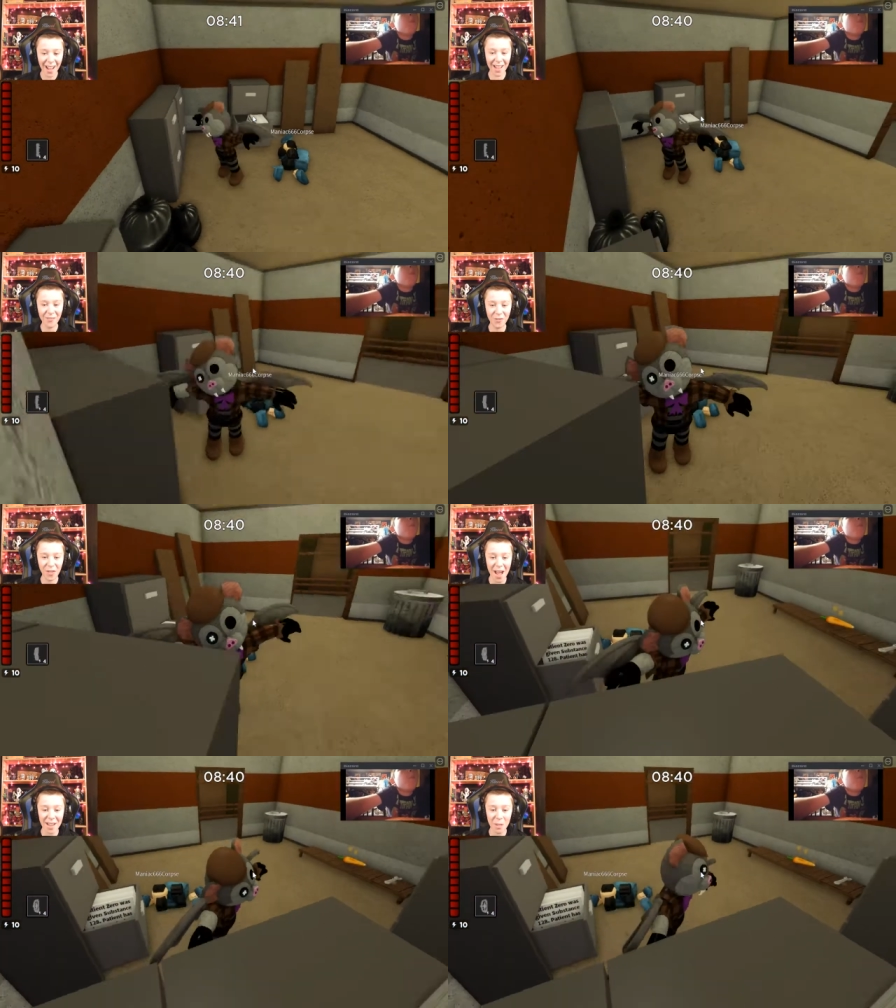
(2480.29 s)
I
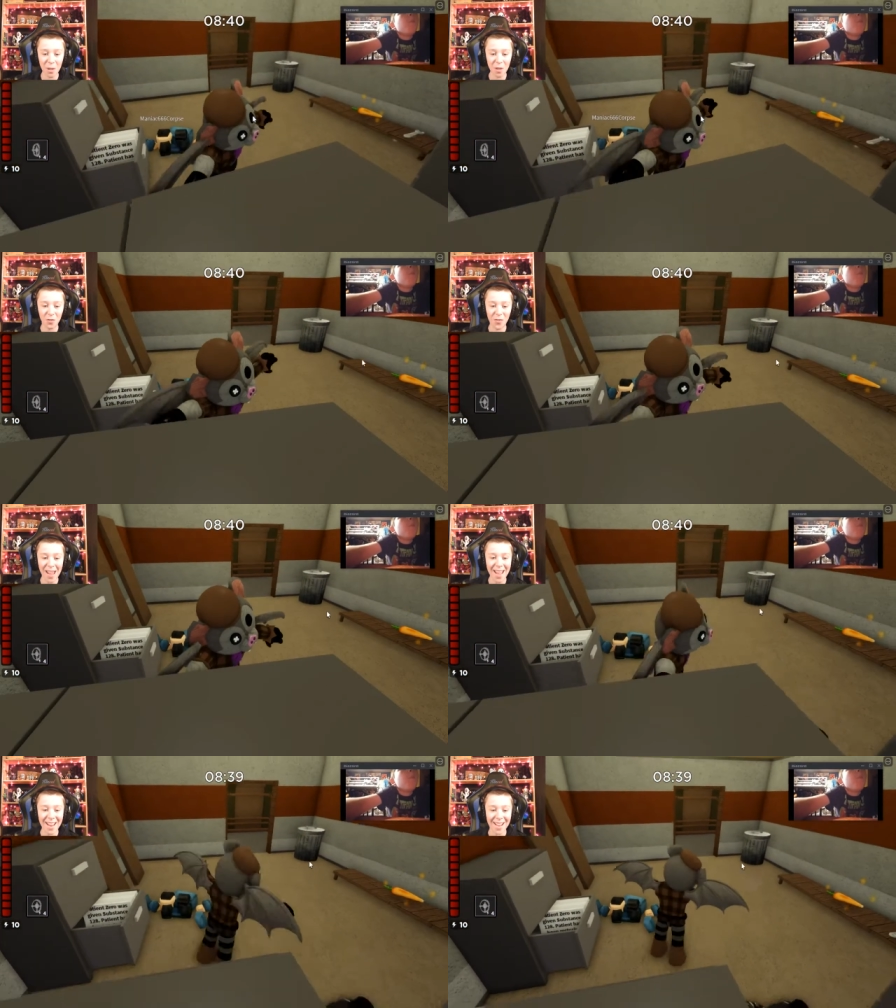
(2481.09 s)
fly into his
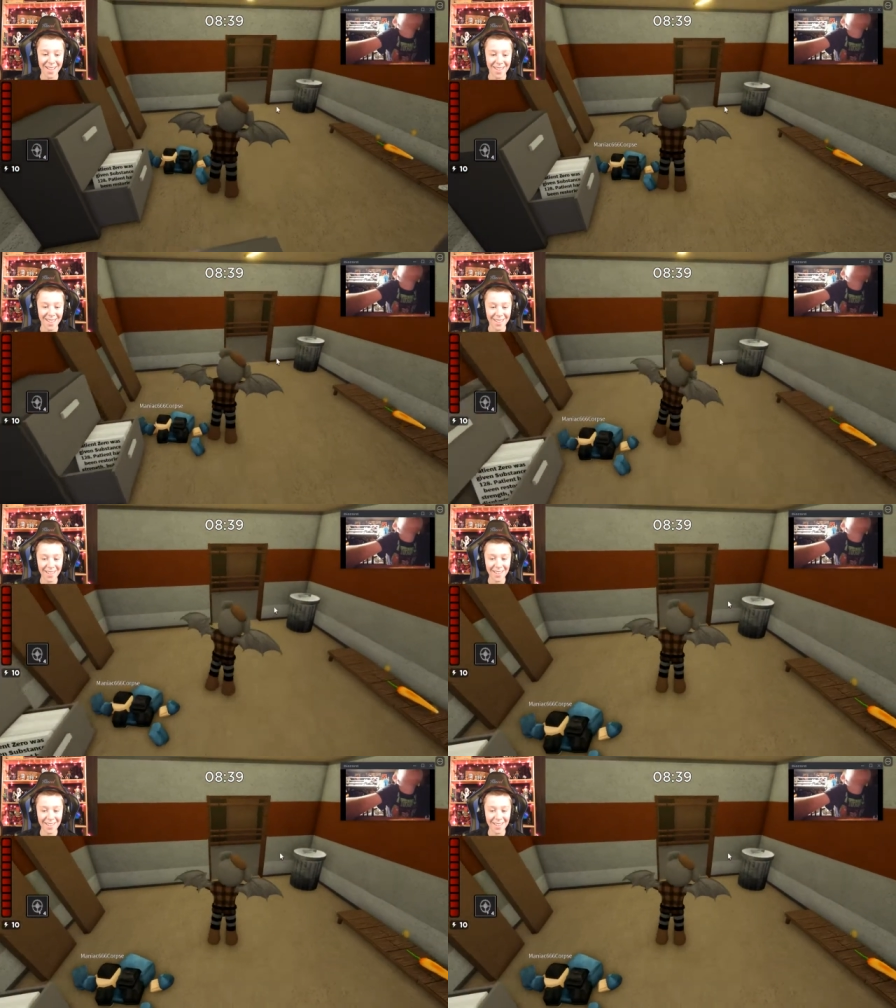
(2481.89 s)
face!